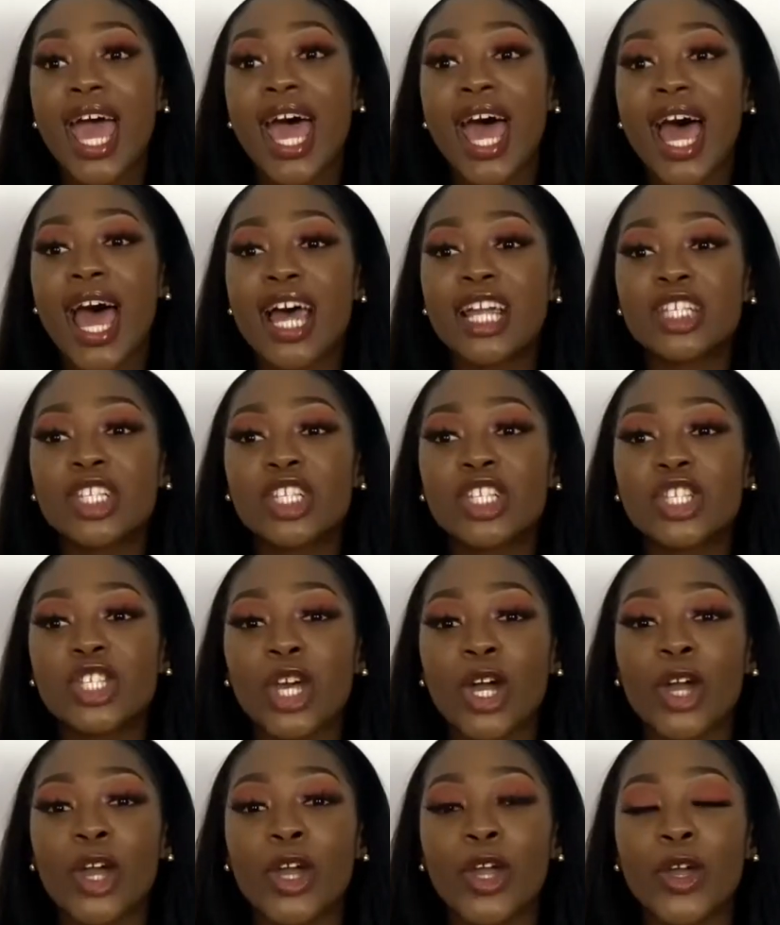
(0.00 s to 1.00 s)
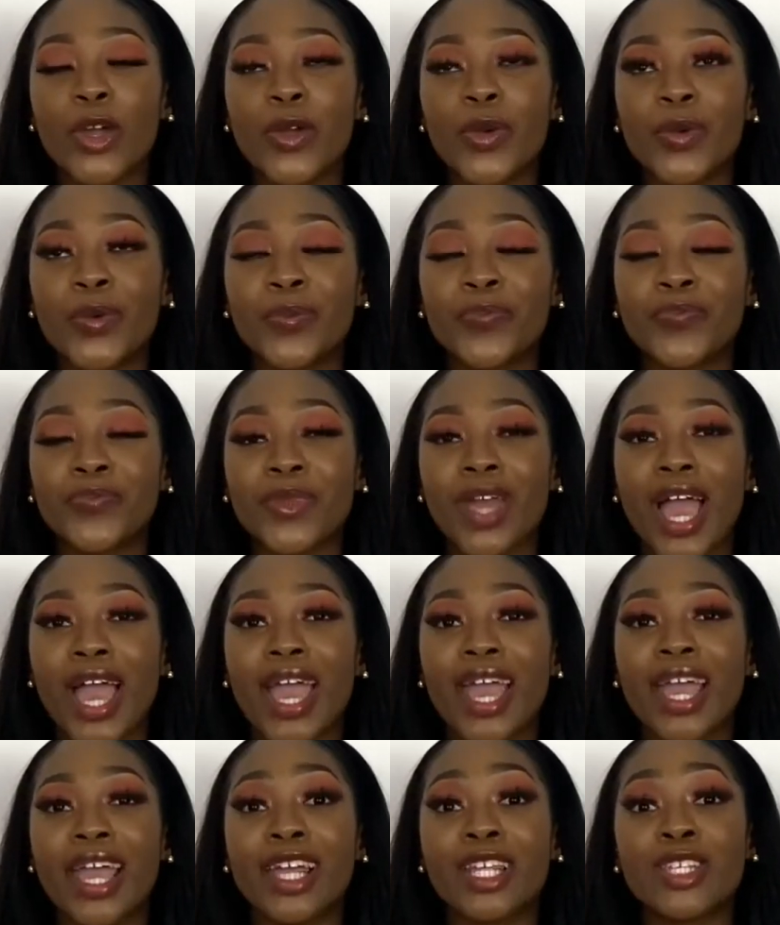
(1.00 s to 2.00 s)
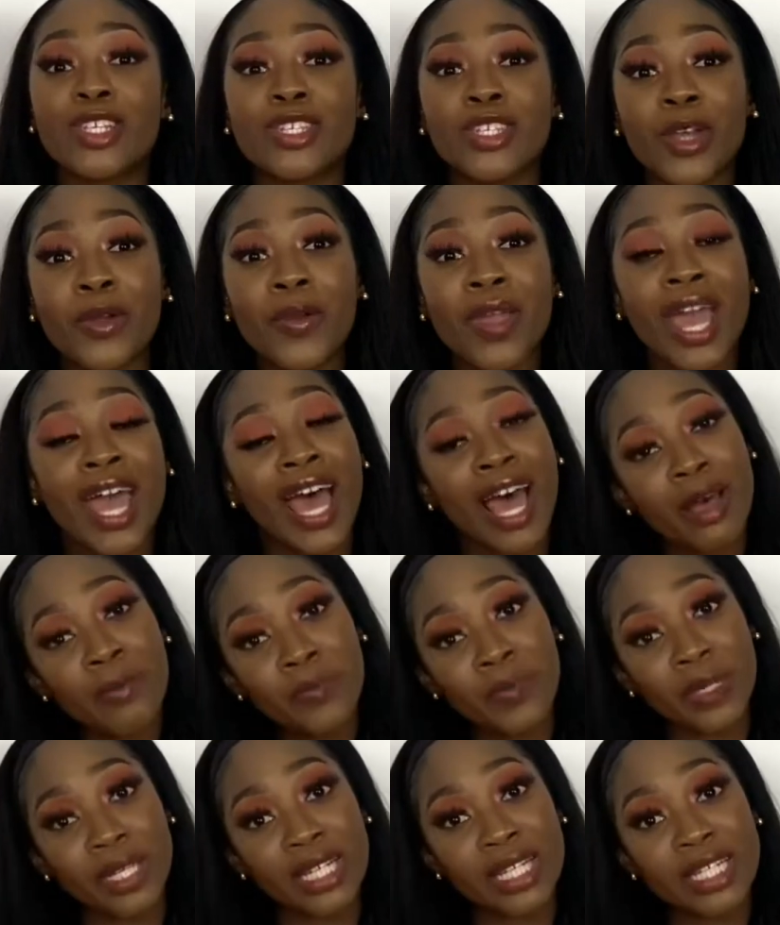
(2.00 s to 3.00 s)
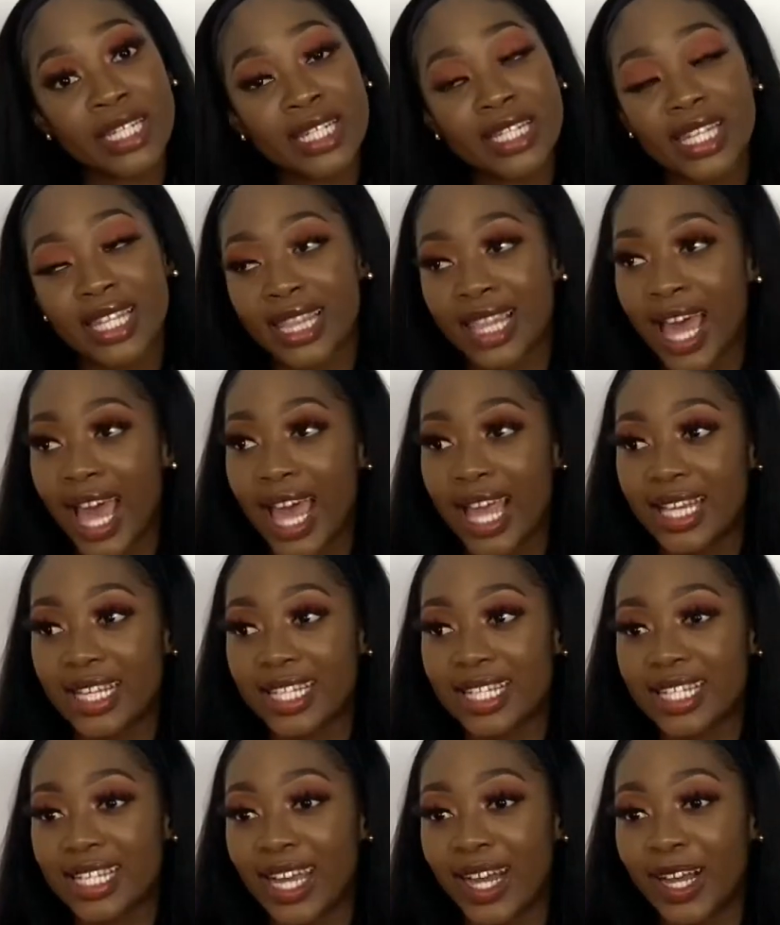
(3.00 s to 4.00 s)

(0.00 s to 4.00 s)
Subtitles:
And so it so happened that